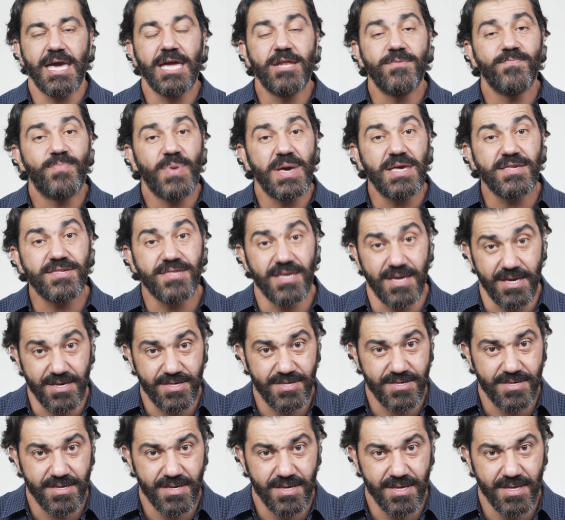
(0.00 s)
In
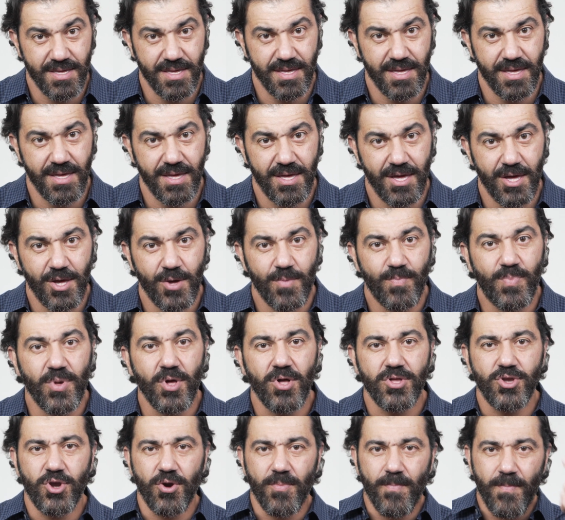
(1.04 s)
business,
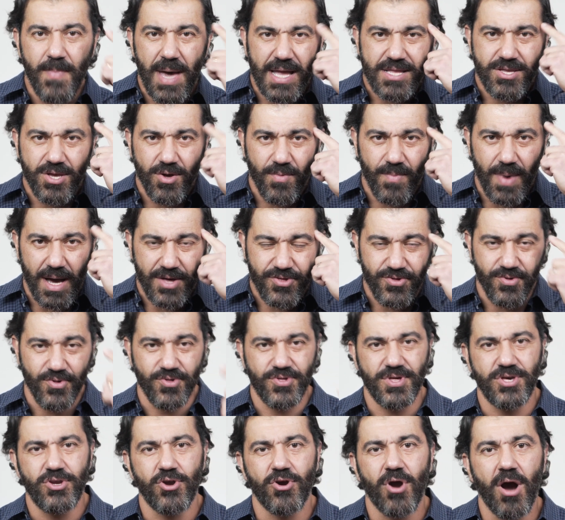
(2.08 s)
build your mental
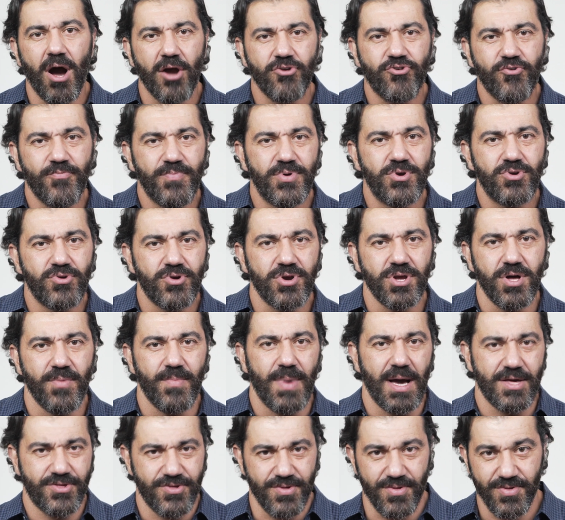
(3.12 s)
muscles and your entrepreneurial
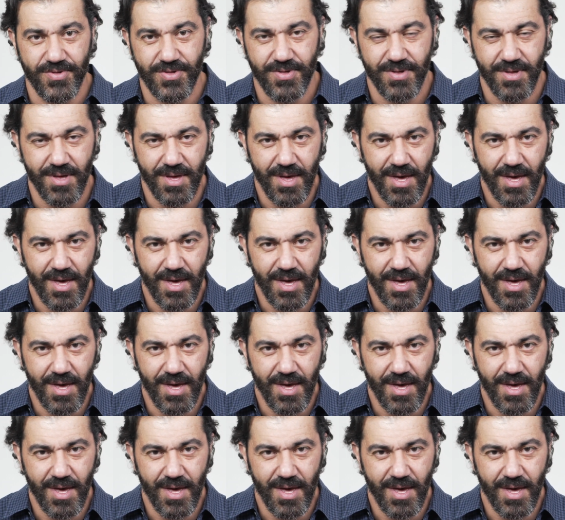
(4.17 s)
muscles.